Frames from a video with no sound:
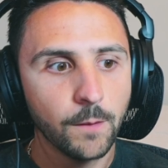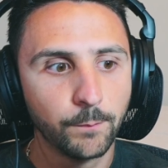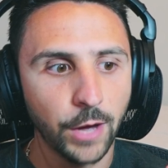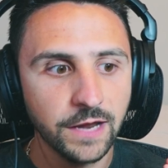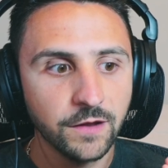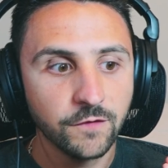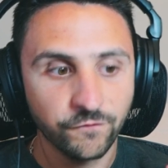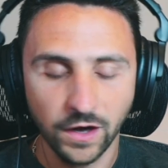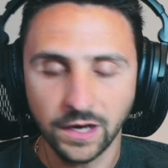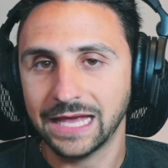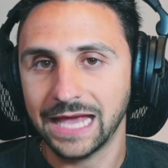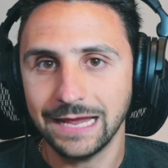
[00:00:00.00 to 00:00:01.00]
But
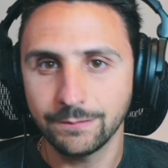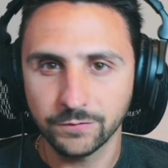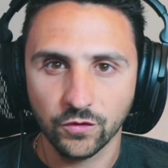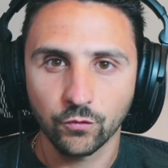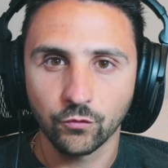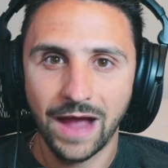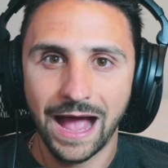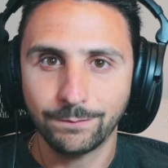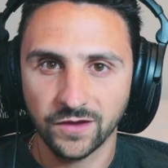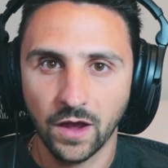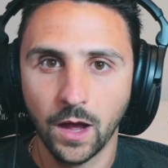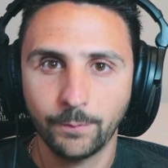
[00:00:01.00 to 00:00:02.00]
Fun and Games
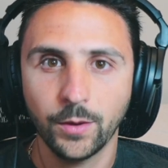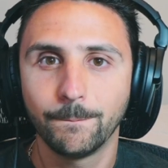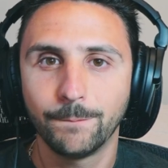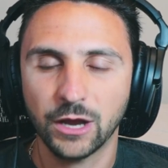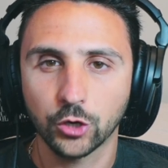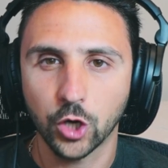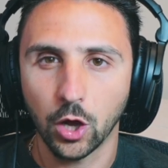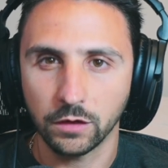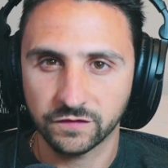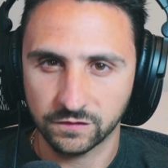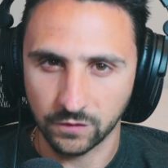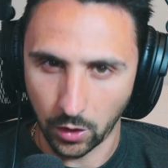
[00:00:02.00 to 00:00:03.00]
wrapped up Better Call
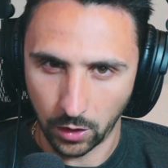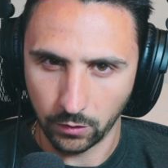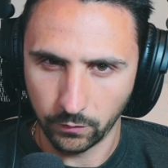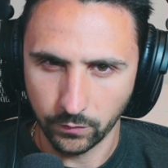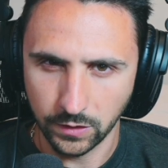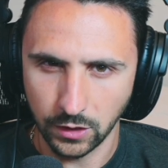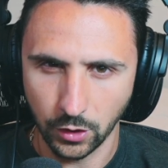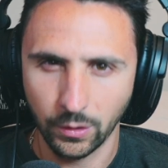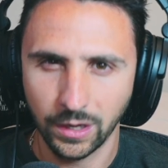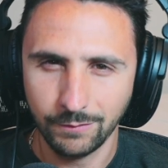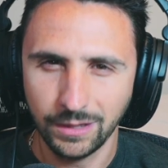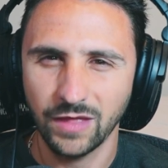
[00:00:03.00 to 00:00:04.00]
Saul. You know
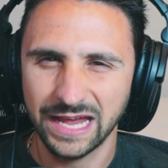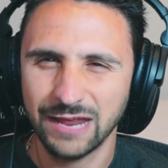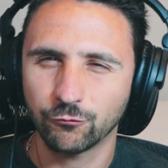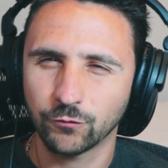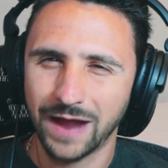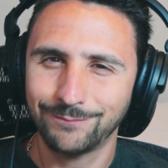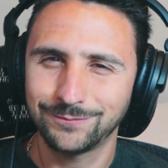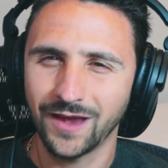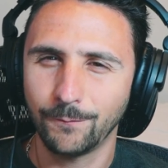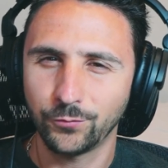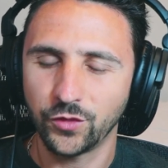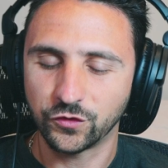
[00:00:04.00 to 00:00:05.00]
what I mean? Like, it wrapped
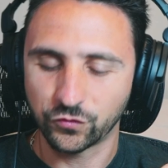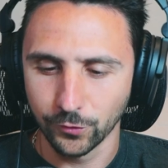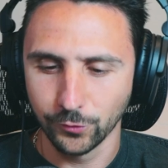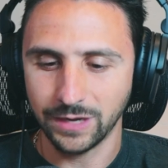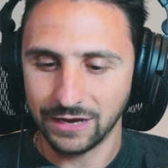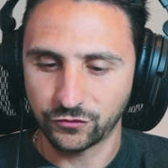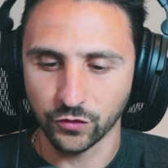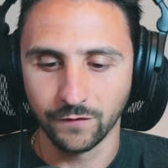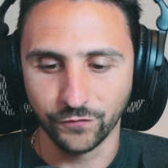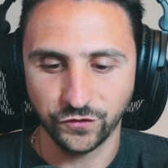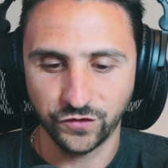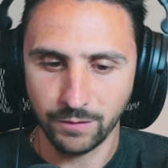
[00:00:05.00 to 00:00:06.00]
up the true nature
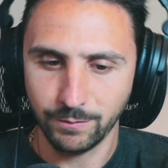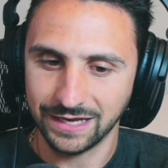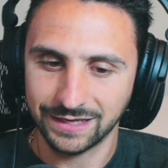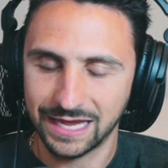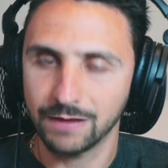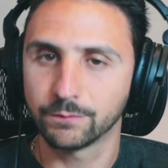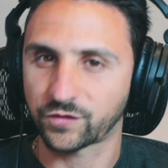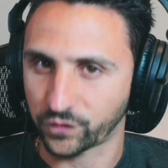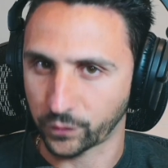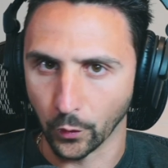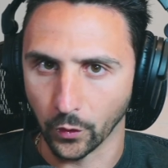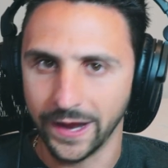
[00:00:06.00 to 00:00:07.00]
of the Jimmy and Kim
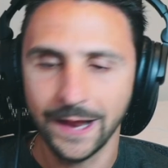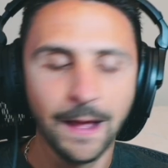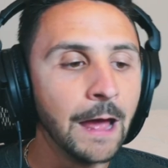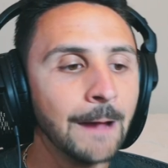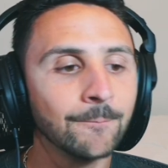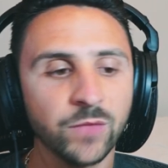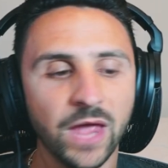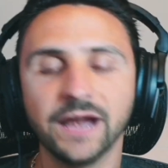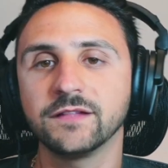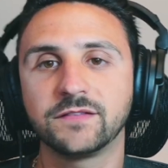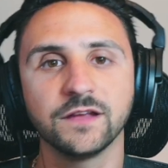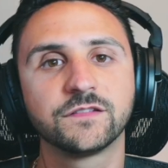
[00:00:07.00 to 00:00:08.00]
story,
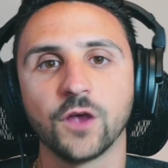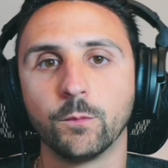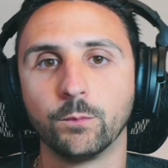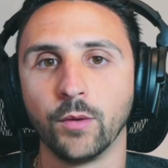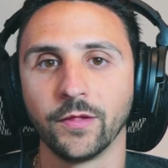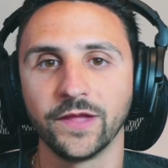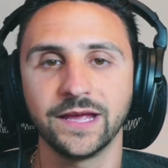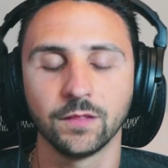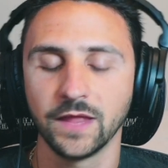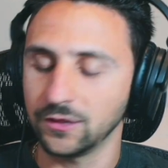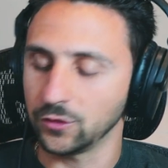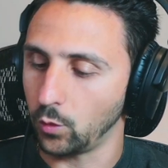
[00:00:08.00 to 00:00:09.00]
and it did so
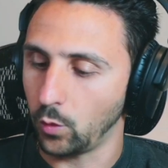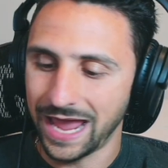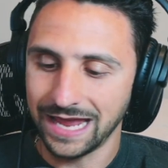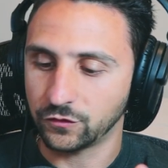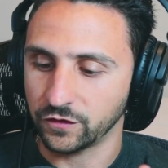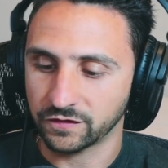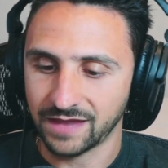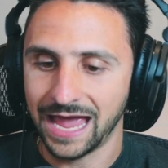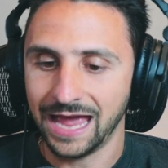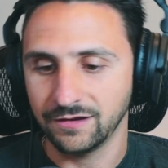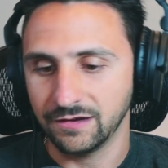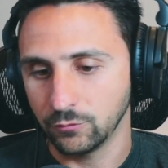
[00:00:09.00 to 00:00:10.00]
brilliantly. And the way it just
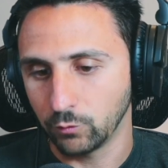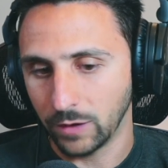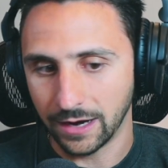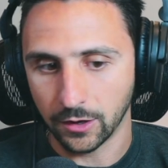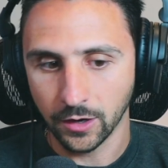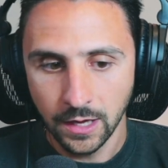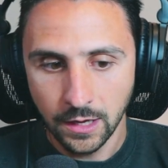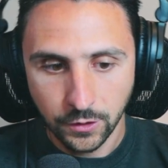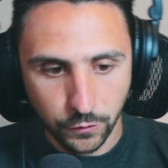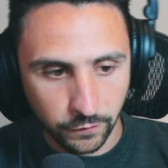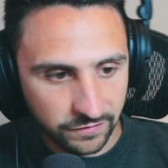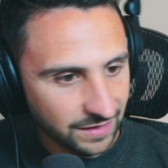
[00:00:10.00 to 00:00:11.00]
ended, where
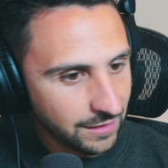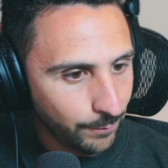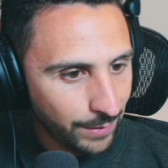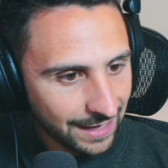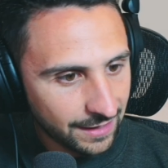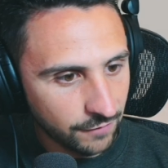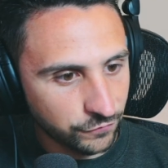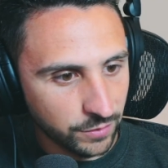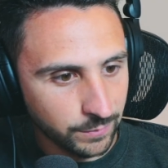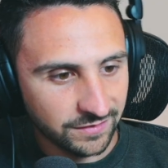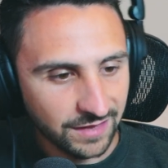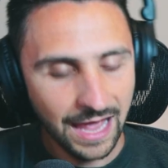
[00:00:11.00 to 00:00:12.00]
you see the back of
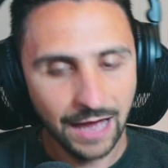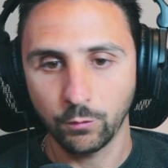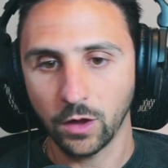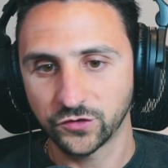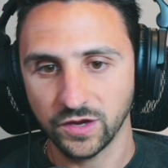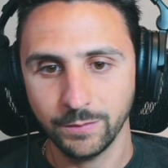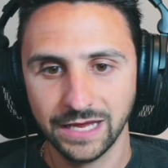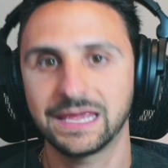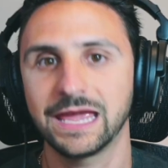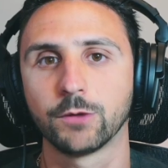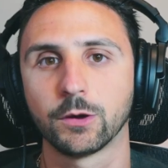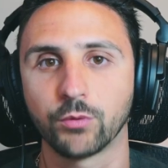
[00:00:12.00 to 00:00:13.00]
Jimmy's head while Jimmy and
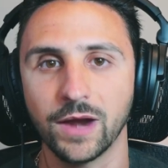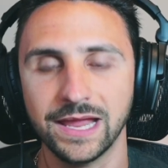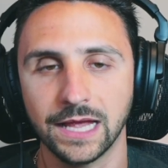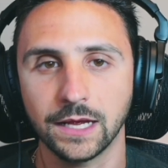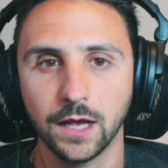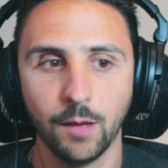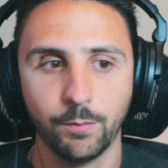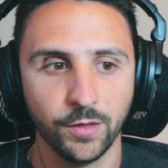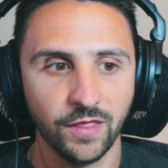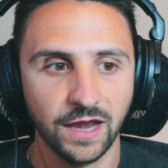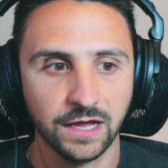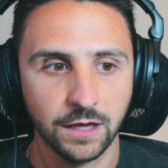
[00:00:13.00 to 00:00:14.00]
Kim are breaking up,
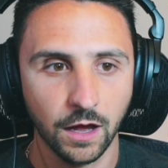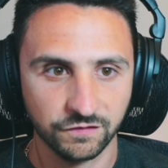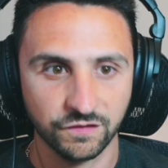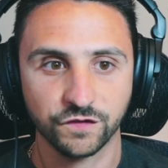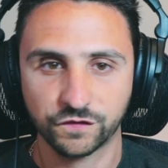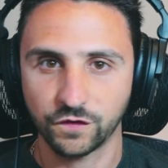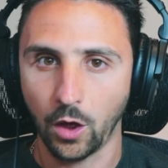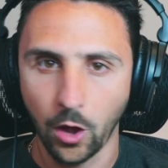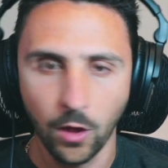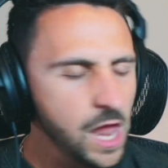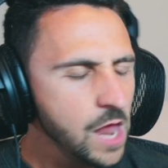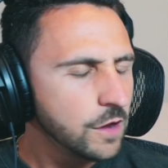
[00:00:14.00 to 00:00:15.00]
and then it cuts to
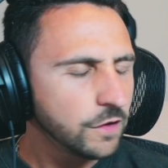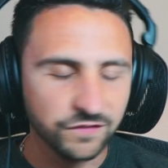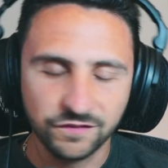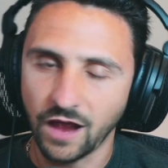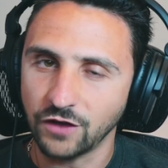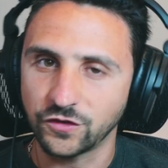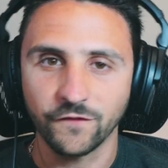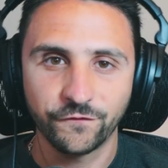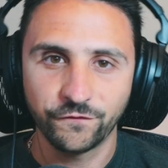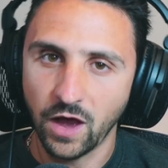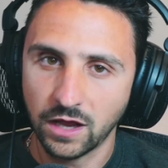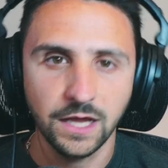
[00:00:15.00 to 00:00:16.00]
Saul. Such a
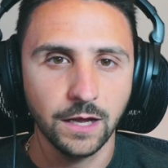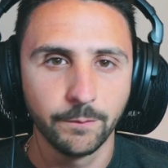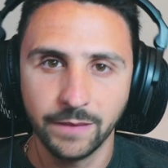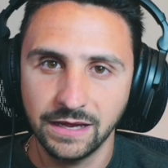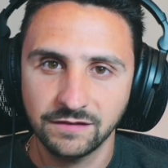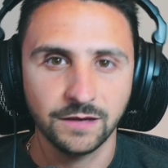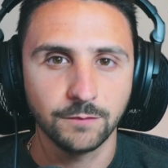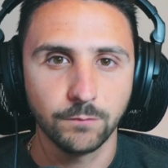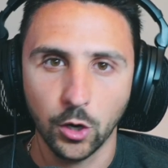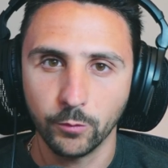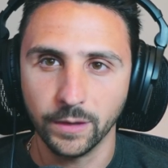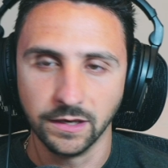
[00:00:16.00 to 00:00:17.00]
fucking amazing
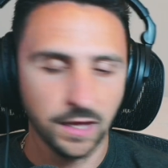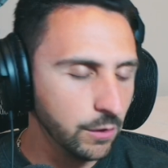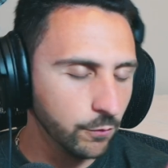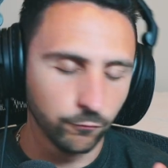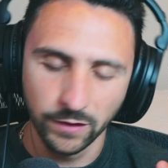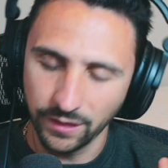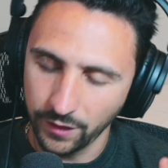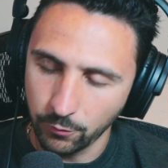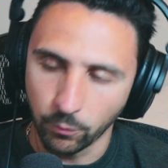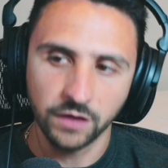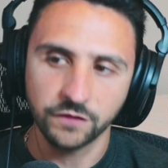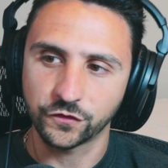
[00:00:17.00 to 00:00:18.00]
moment. It really
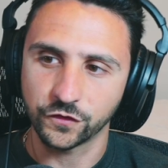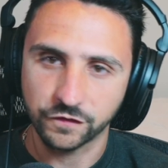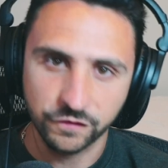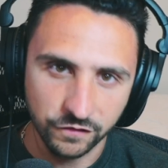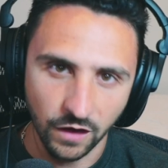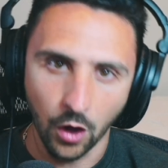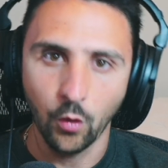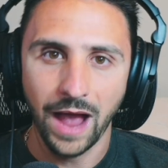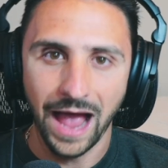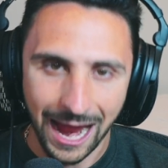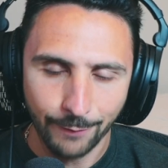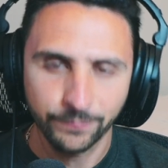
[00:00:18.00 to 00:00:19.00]
was just
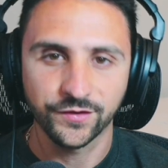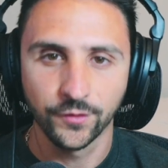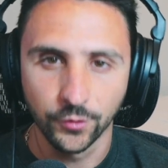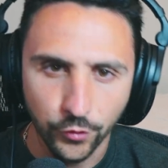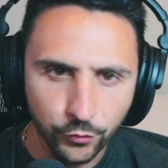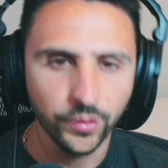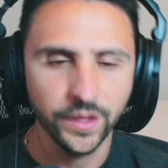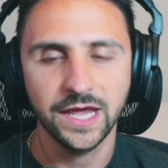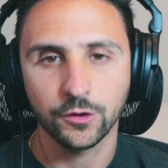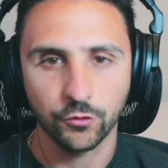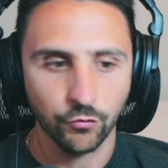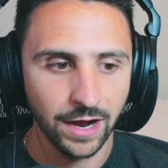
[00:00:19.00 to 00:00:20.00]
so absolutely
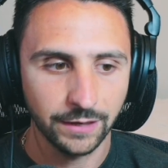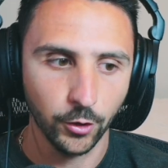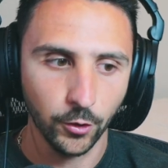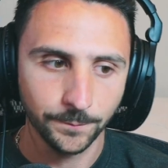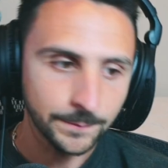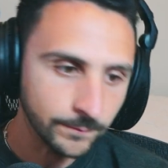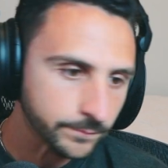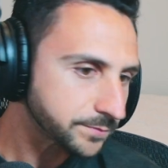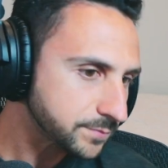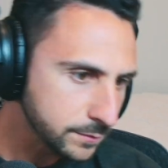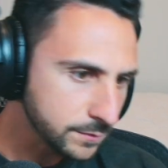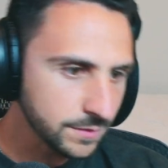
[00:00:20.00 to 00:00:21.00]
incredible.
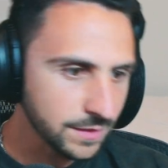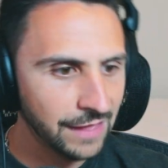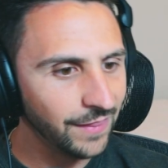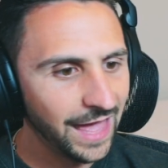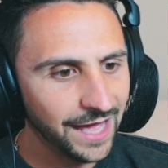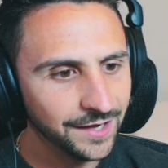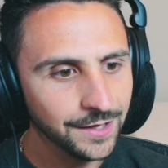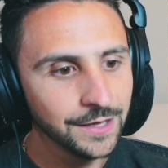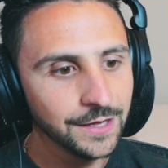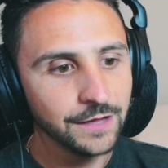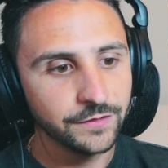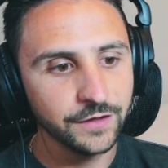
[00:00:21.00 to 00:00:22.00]
And then
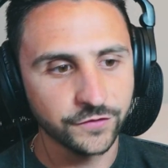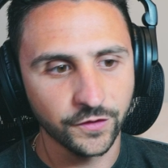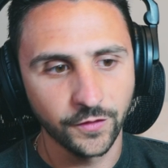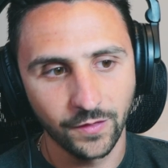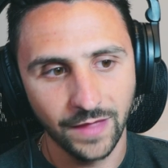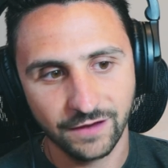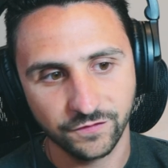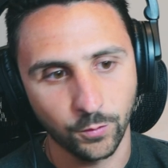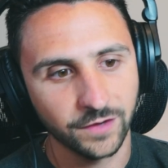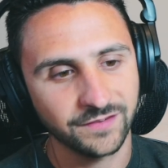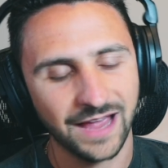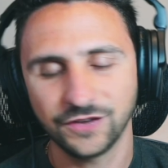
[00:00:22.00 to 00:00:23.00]
these are the last
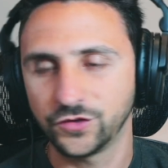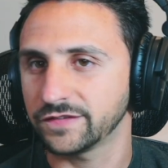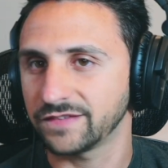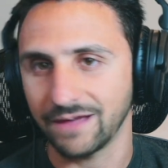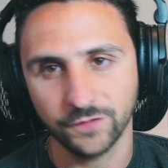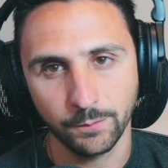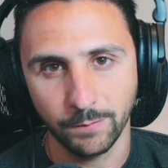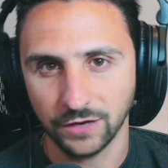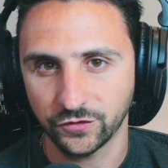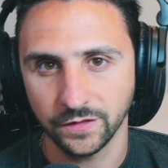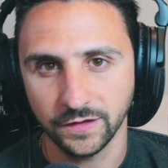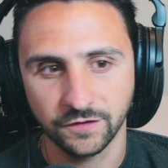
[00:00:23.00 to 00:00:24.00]
ones. I just have to
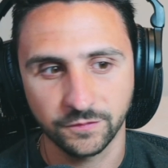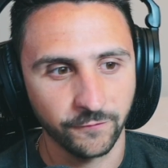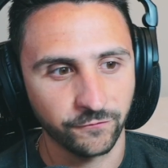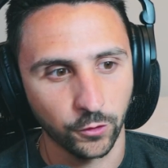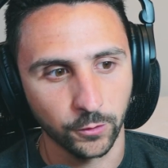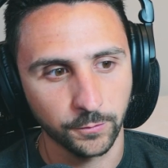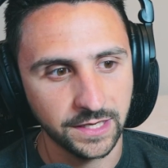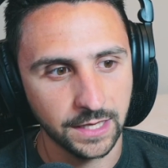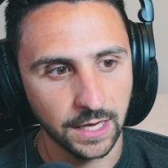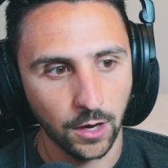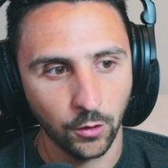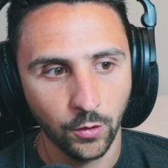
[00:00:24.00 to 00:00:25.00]
mention these before we
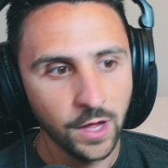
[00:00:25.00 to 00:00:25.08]
go.